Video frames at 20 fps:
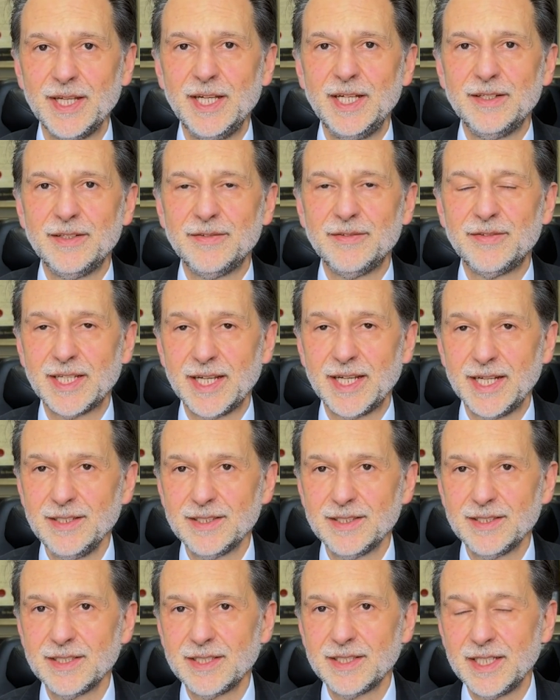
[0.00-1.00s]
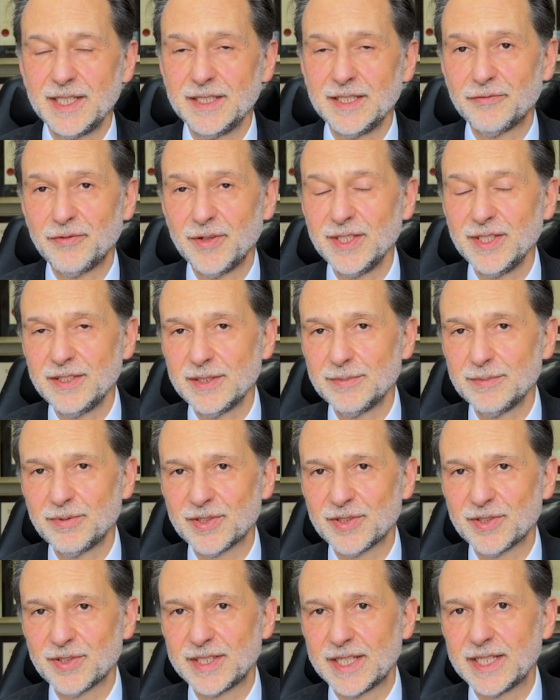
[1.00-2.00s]
For cancers in the front of the
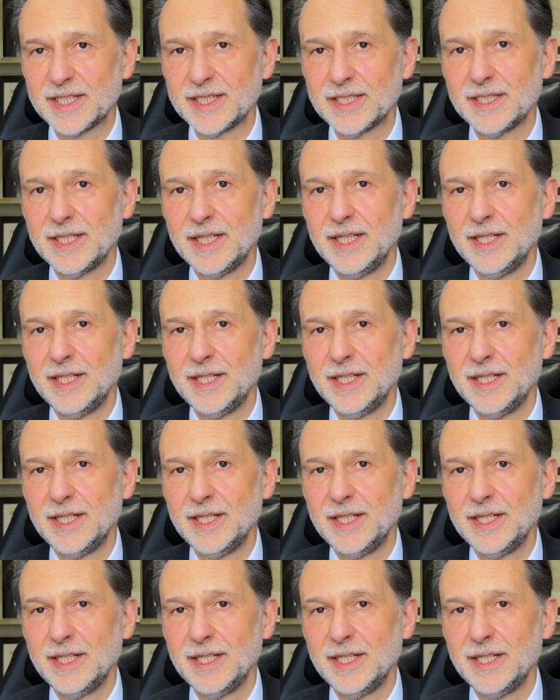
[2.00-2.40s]
prostate,